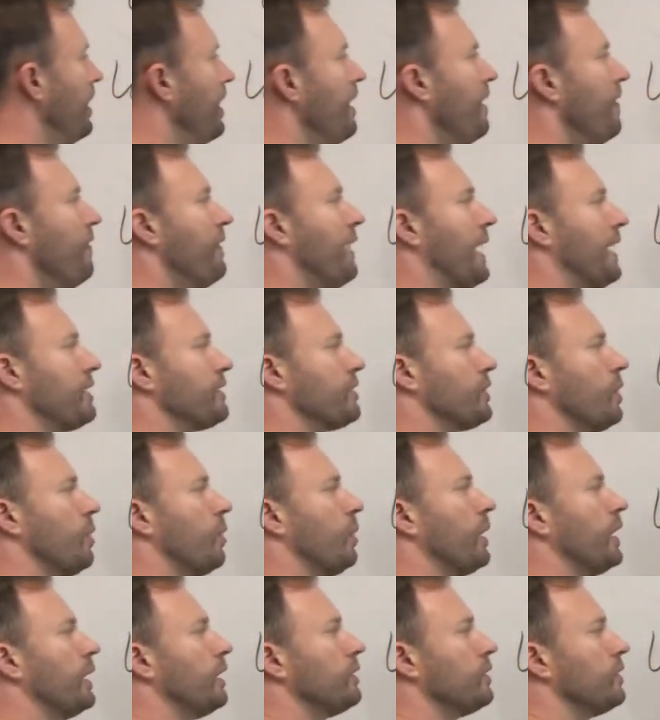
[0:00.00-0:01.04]
that's
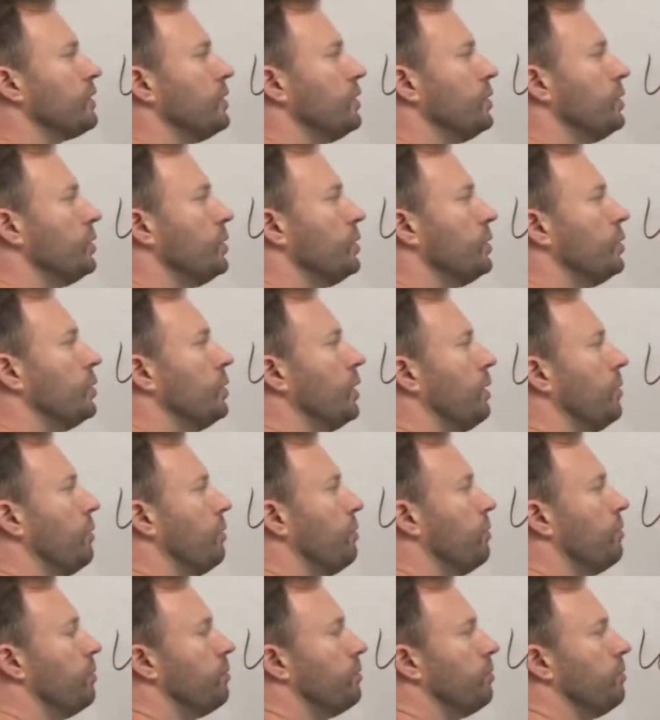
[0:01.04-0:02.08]
going to
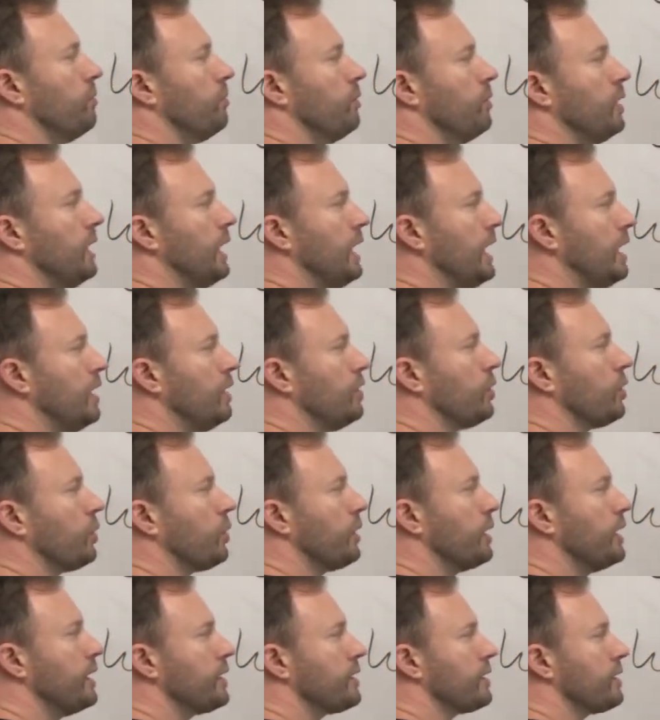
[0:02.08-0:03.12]

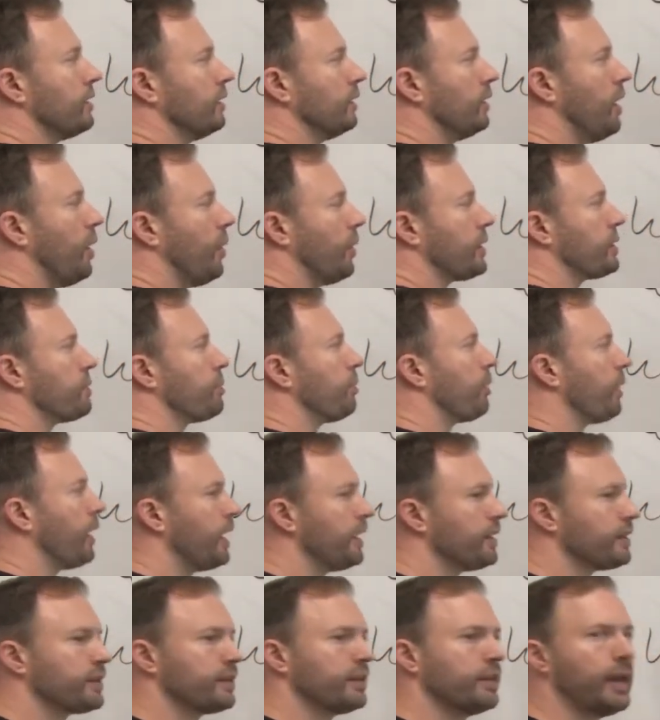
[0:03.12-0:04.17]
increase the lowest
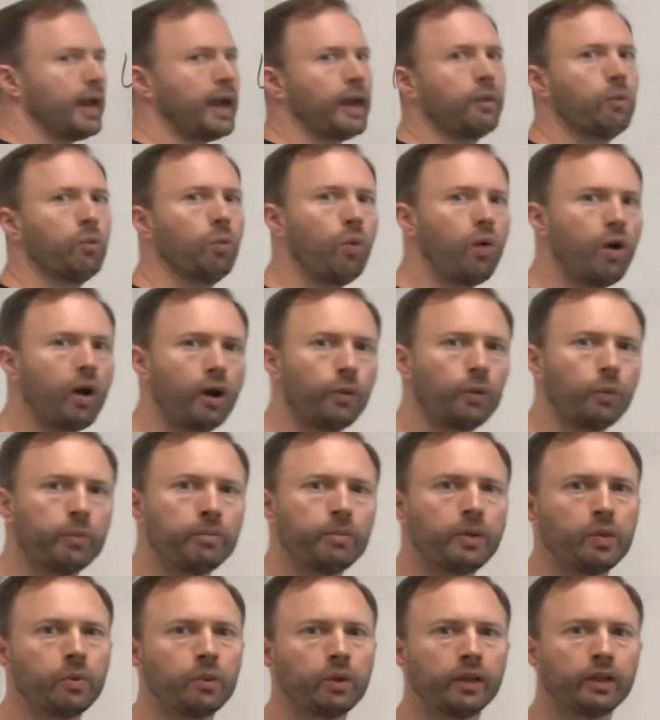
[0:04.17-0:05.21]
price that Juan would be
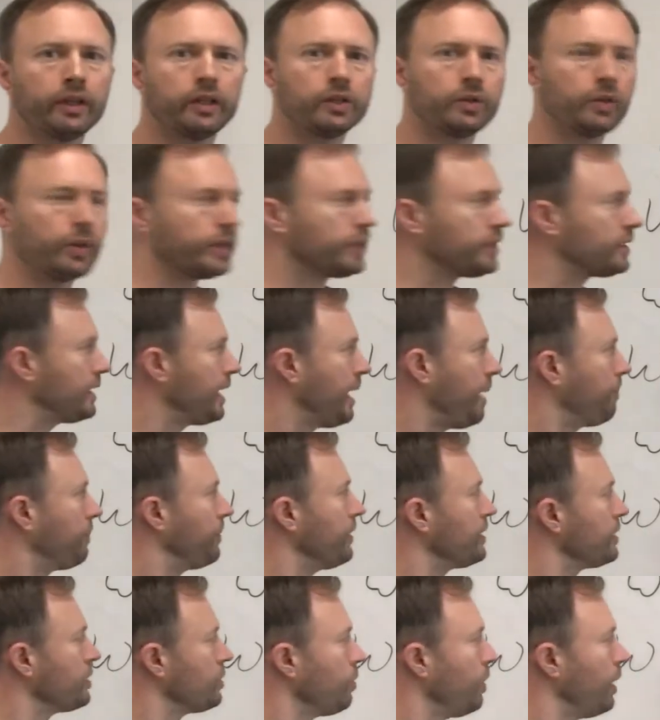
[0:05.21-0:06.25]
willing to accept.
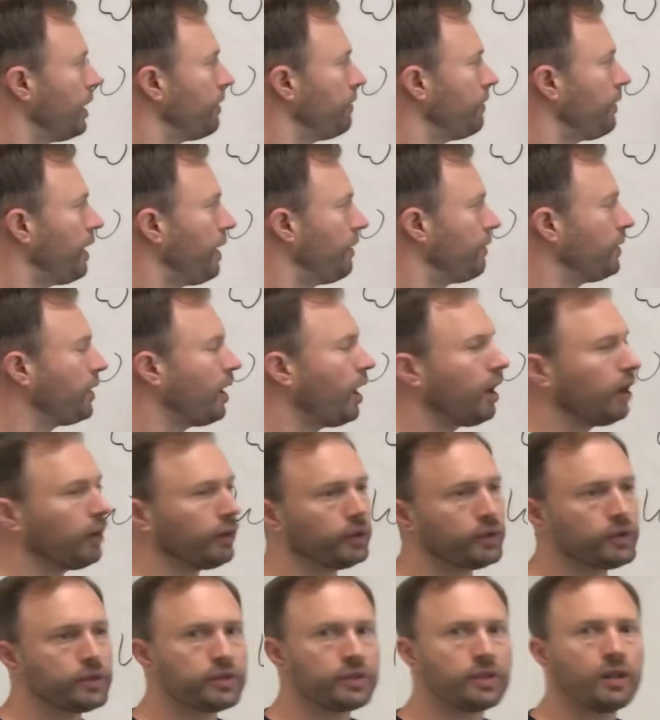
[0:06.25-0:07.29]
This
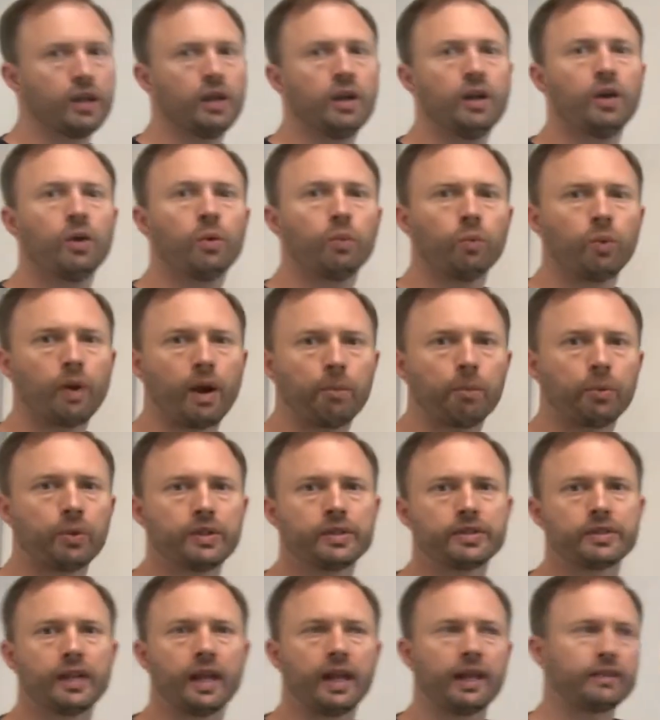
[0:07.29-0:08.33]
$25
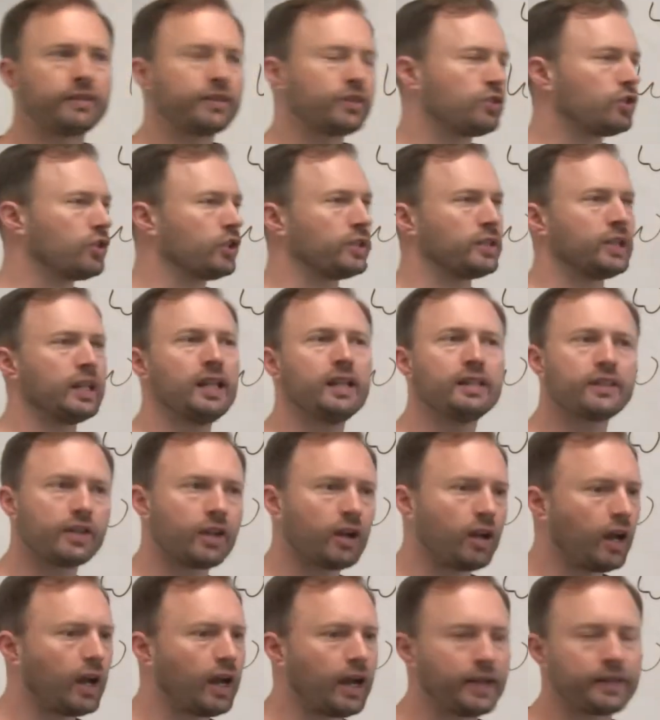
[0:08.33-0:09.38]
represents just his
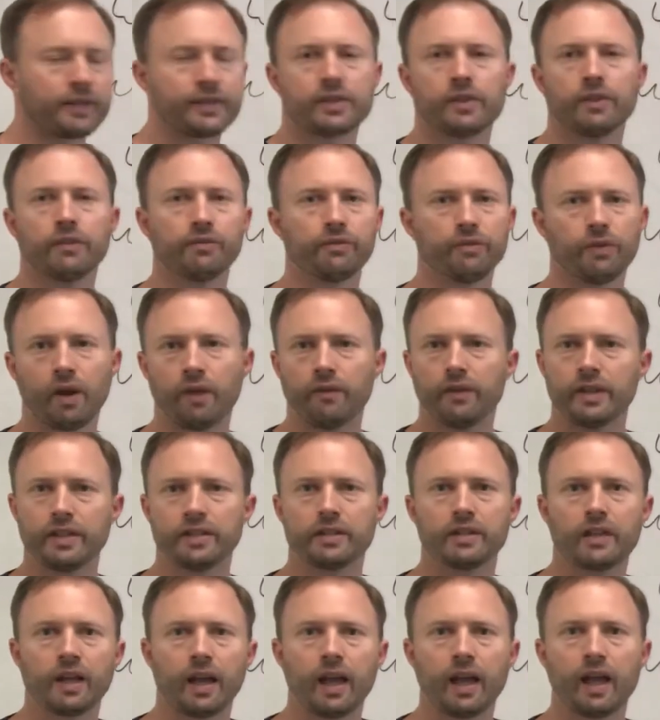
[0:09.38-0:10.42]
costs of his
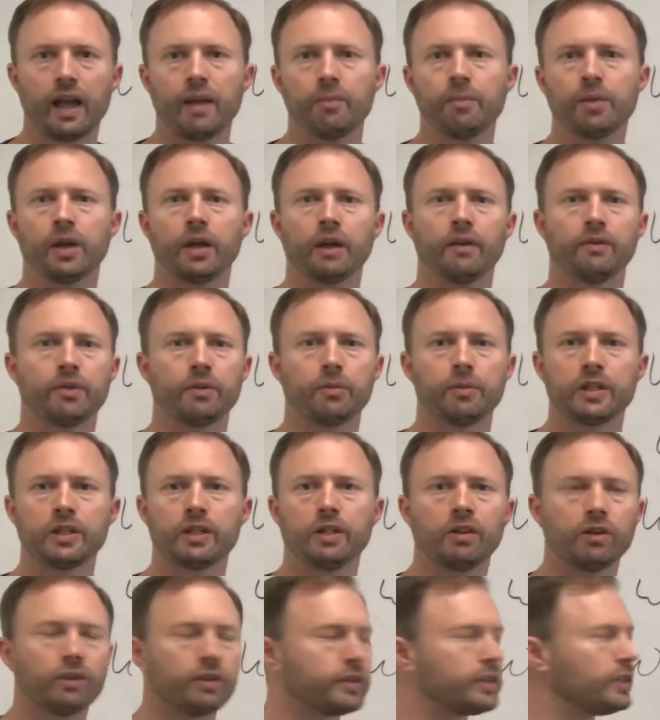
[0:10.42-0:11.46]
time and of the
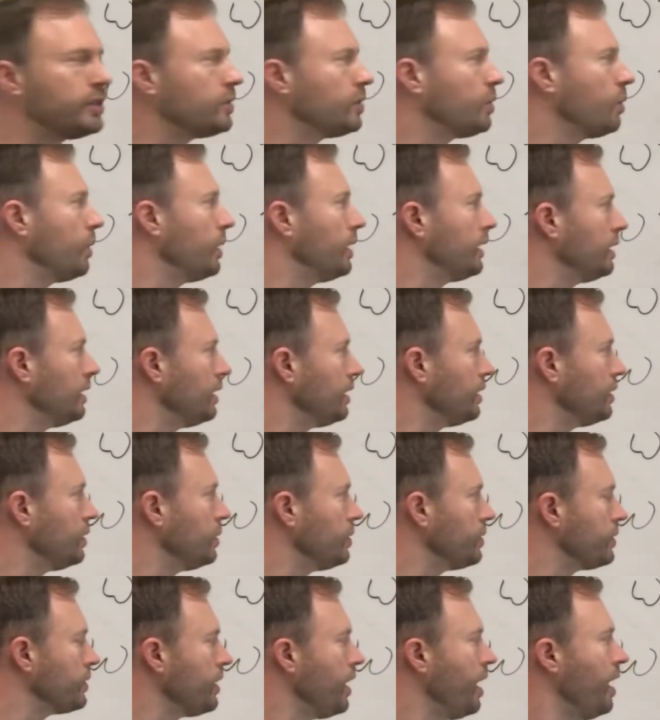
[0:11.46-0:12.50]
materials he's going to
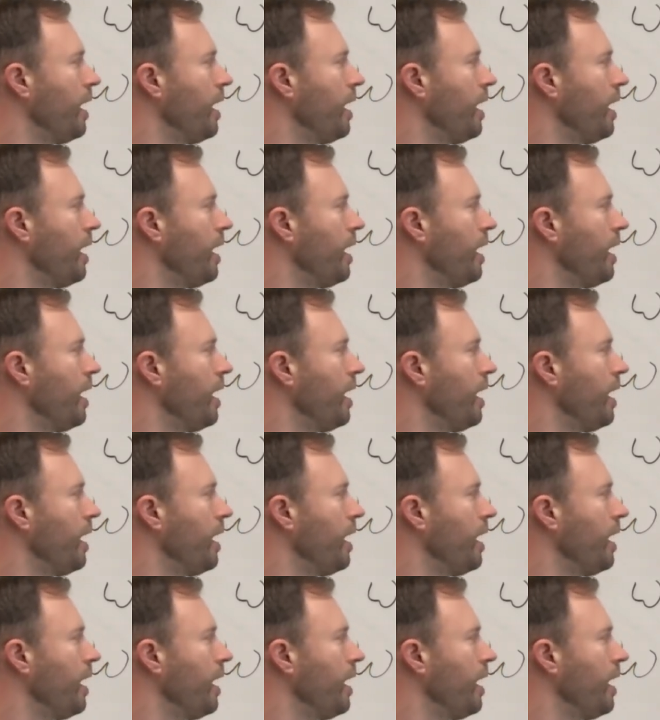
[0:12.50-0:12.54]
use.